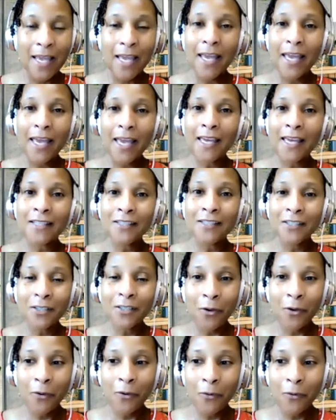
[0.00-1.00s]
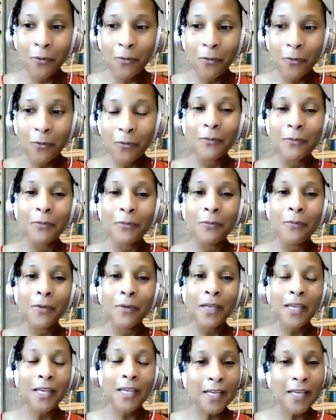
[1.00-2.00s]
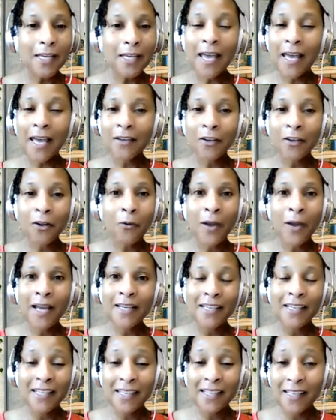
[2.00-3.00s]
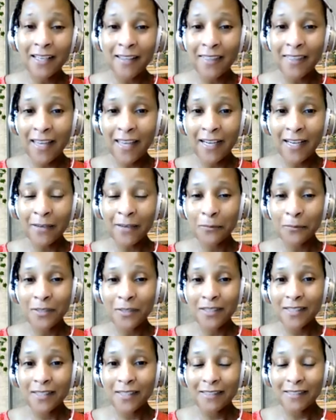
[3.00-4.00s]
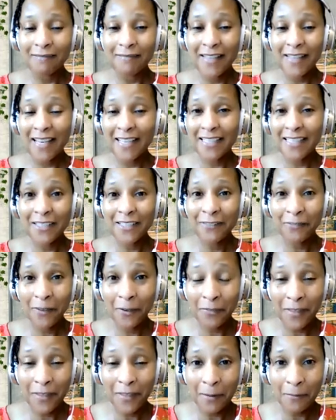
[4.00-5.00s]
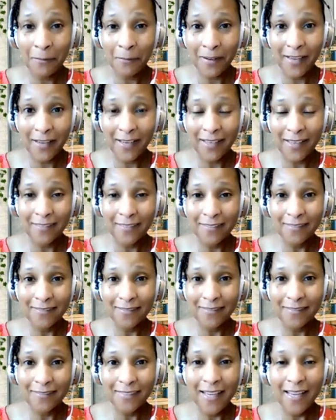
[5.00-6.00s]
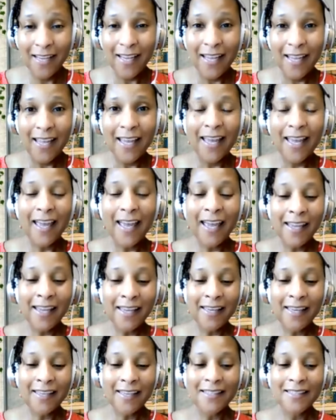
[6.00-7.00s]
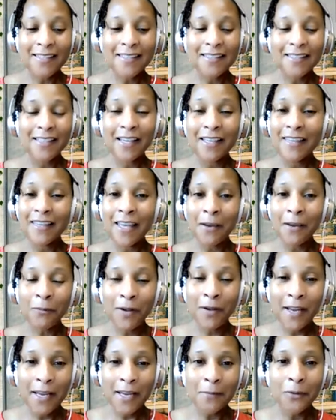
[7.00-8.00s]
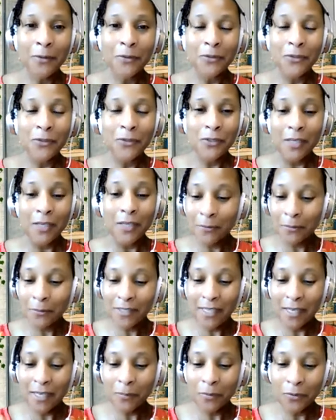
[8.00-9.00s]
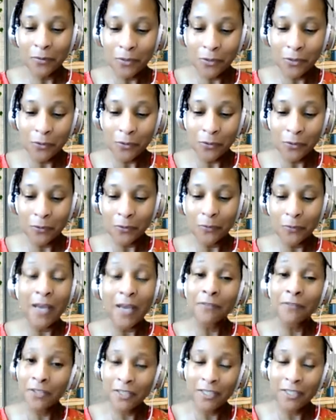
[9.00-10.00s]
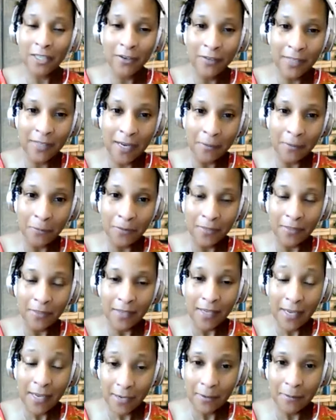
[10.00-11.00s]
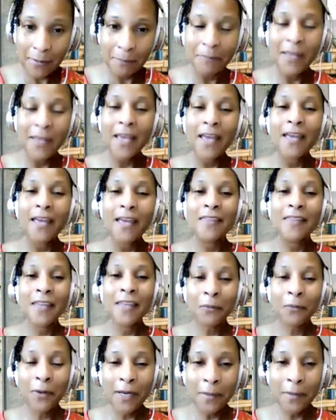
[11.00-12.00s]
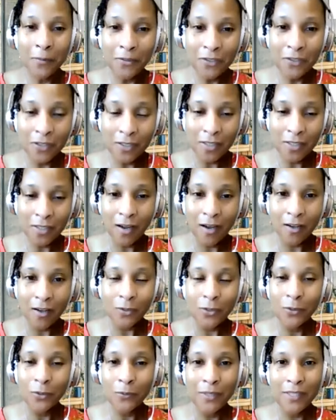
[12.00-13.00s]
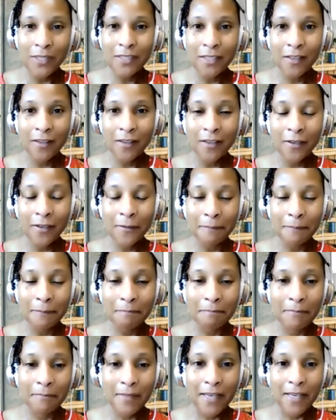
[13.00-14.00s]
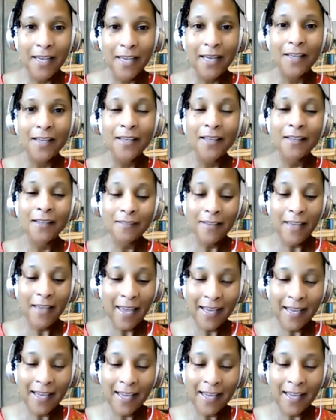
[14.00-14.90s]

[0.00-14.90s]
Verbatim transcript: And so he had no idea that it was that she felt that way. And they were able to, he was able to, after sharing that with him, they were able to talk to each other, hash